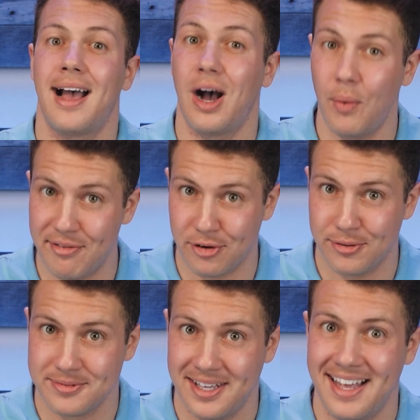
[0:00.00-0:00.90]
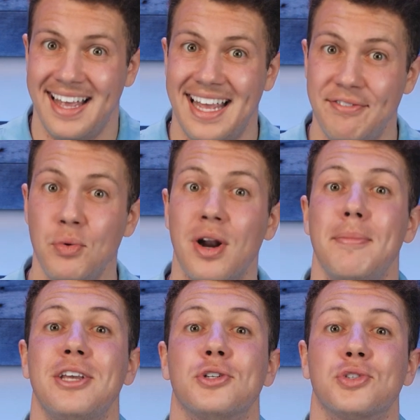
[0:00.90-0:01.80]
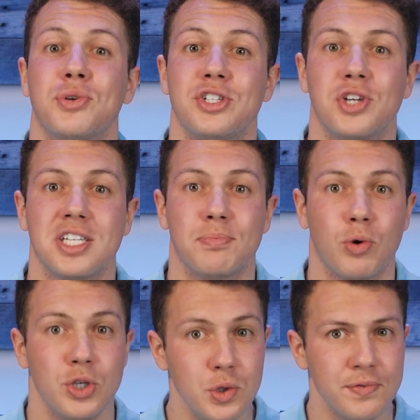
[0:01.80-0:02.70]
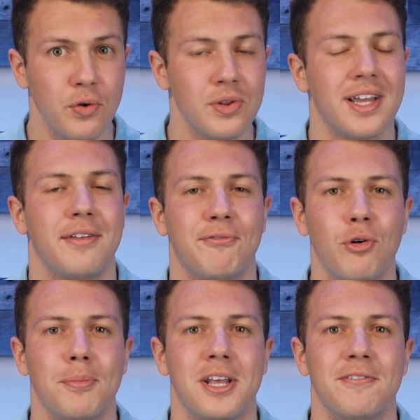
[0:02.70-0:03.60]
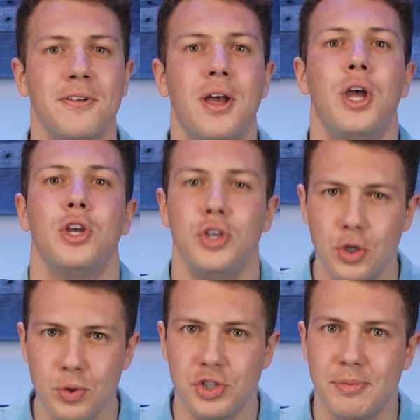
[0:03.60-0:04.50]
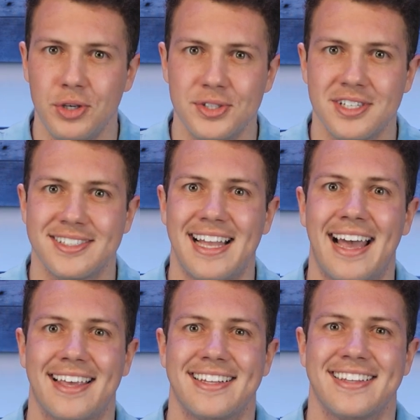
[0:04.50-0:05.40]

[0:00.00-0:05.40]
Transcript: However, if you wanna make your screenshots more useful and informative, you should be using Snagit.